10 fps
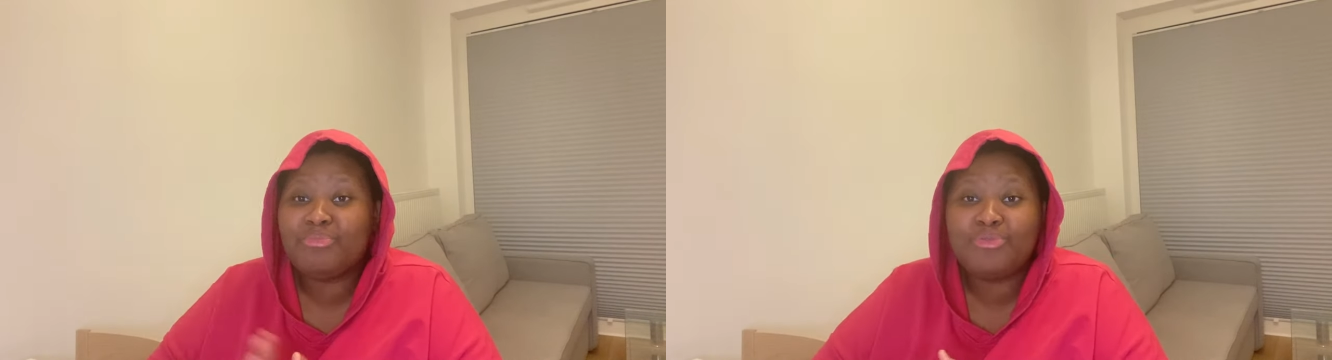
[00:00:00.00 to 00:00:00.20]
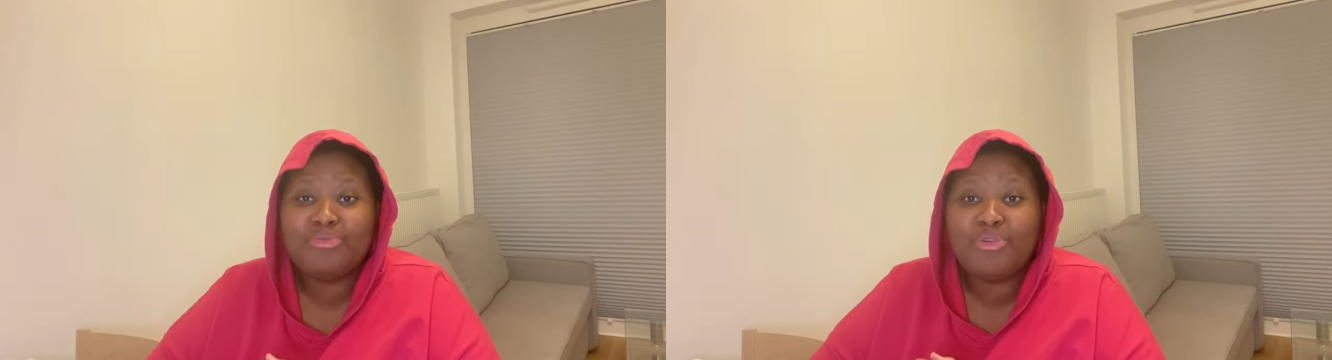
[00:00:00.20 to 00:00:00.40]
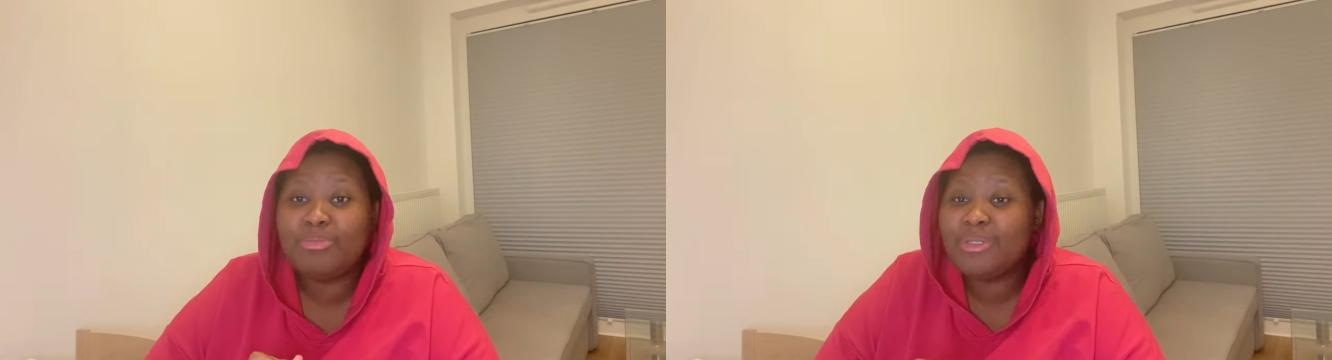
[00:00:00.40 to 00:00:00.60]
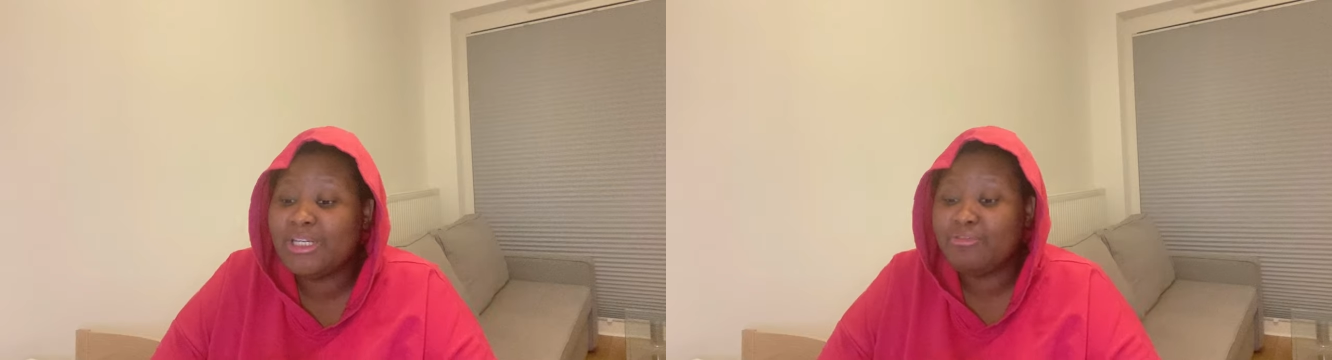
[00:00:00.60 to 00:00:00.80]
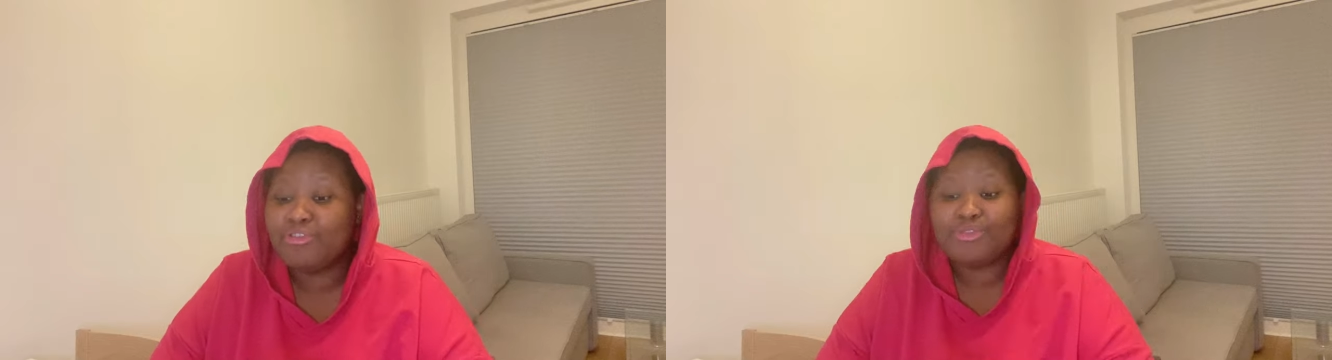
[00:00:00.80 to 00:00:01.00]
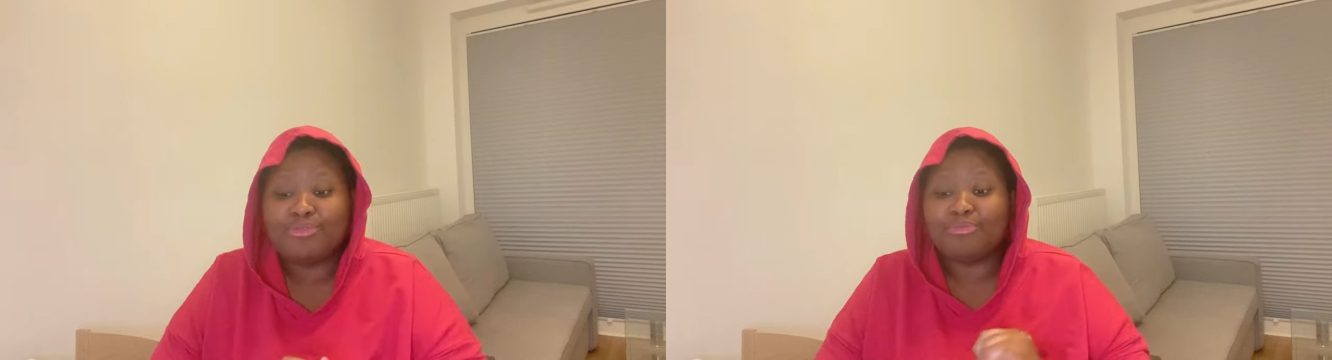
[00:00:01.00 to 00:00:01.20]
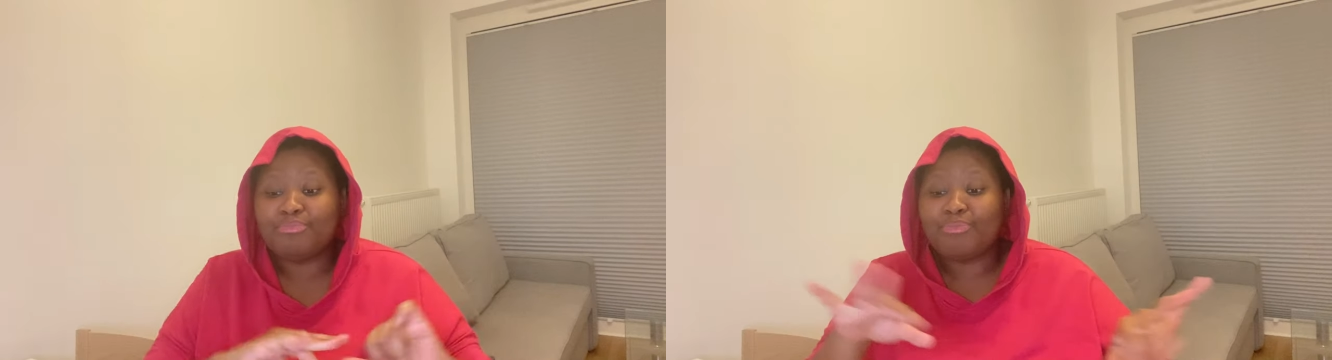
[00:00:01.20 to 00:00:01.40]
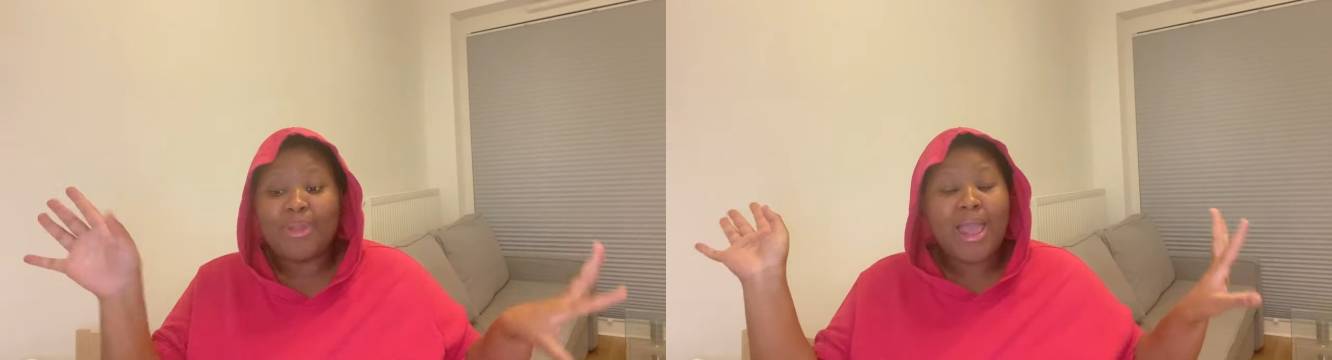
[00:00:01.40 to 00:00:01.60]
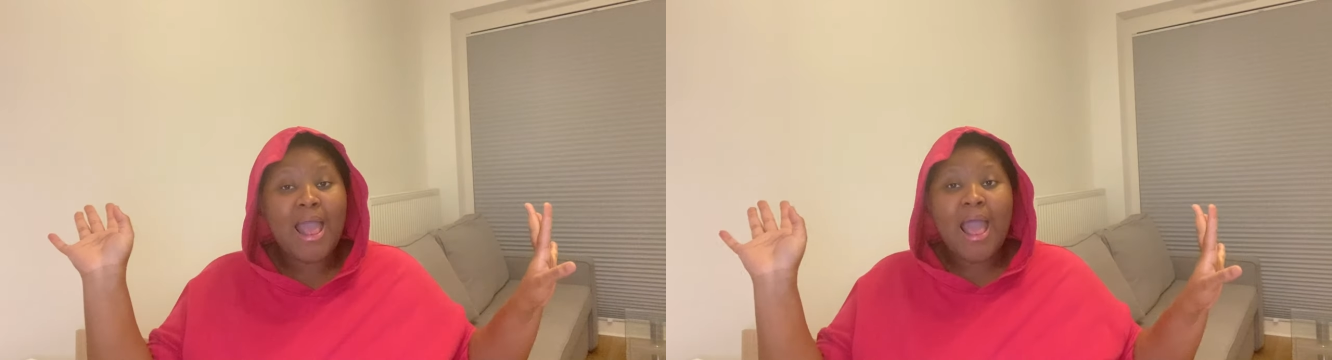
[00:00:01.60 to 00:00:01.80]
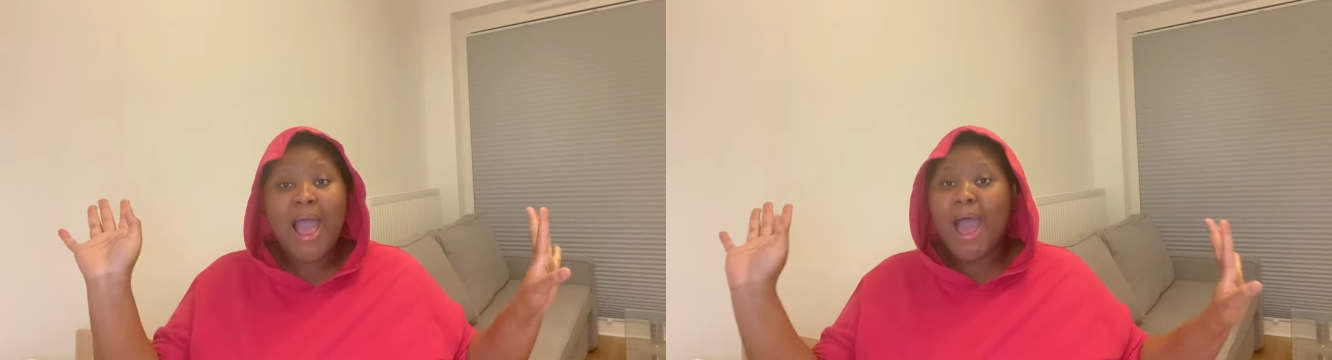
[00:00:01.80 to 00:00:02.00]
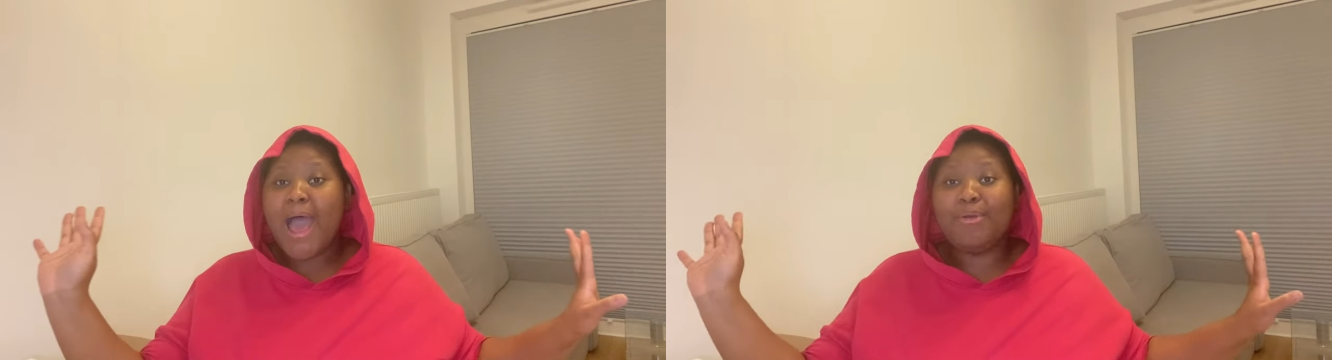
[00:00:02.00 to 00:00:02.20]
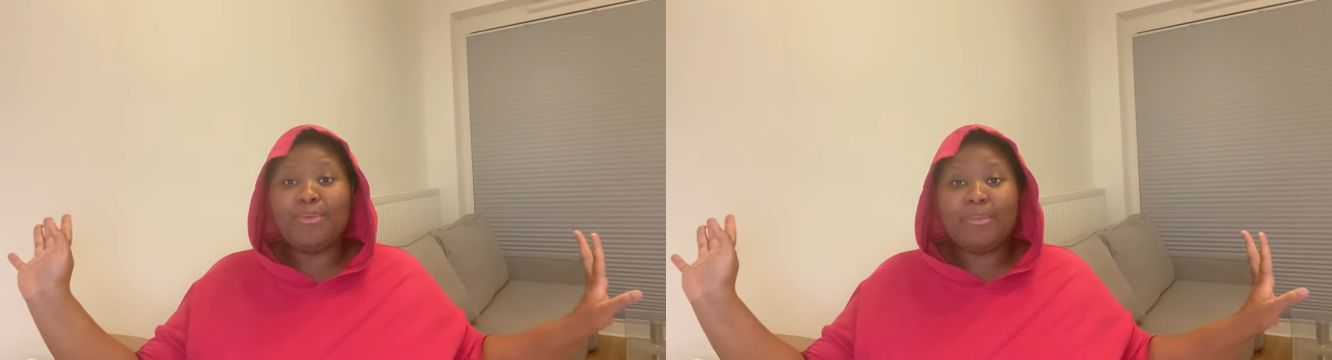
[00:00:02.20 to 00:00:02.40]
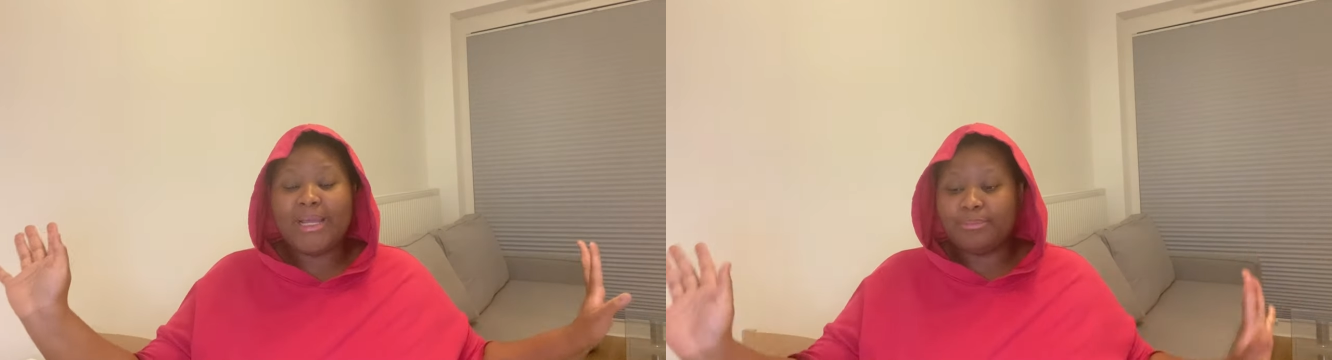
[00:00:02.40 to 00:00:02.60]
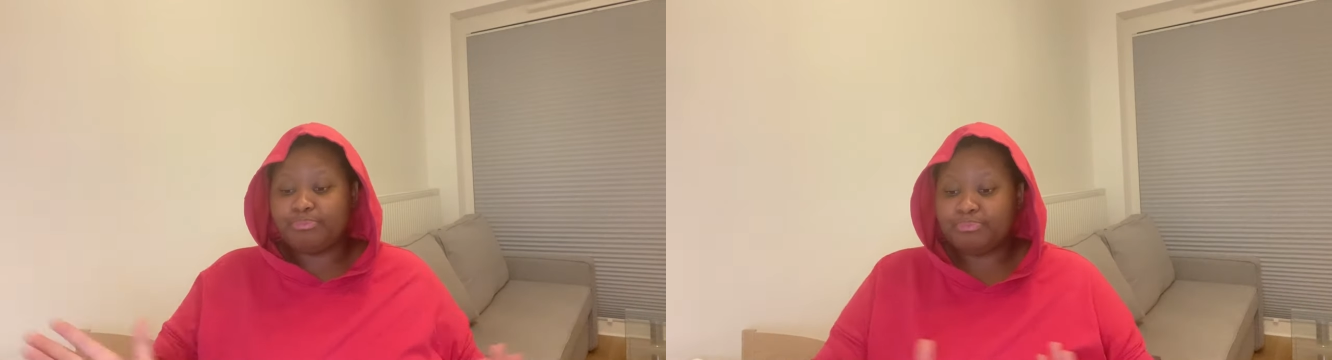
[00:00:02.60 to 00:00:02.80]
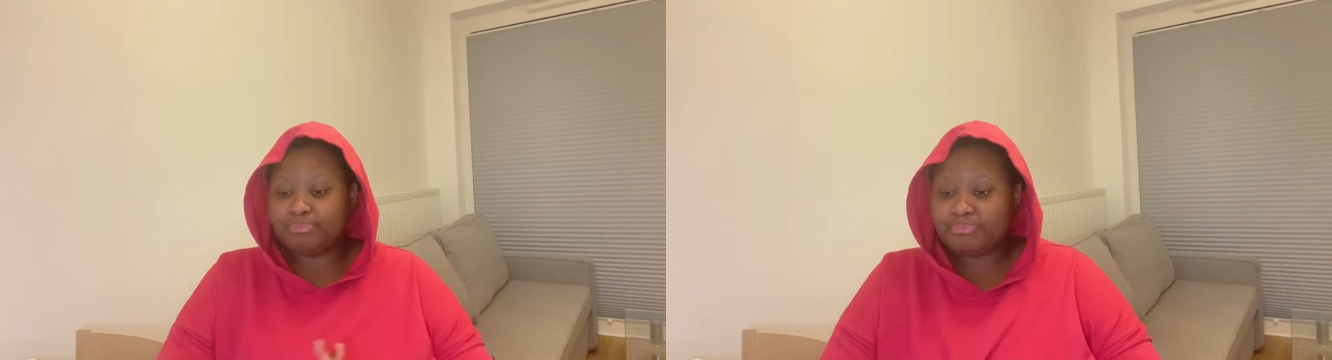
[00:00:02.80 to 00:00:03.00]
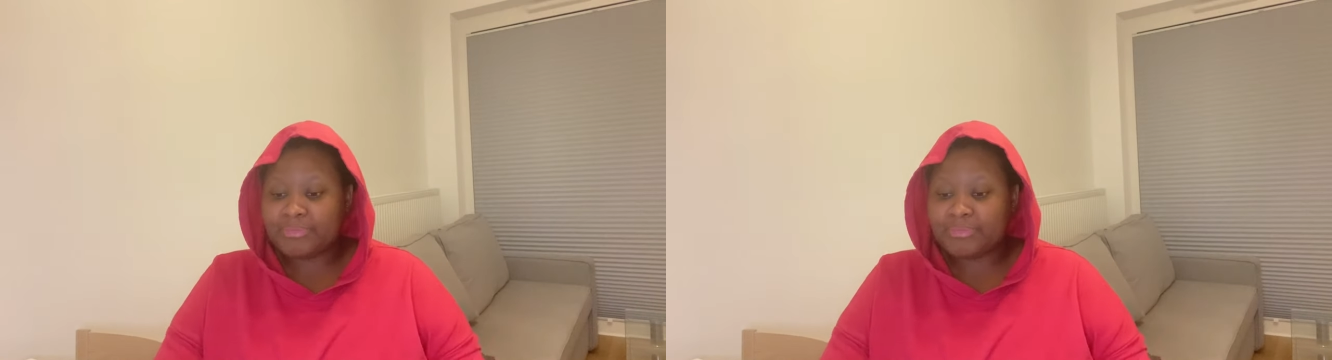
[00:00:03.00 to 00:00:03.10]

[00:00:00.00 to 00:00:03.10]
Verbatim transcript: do home delivery, so I don't mind.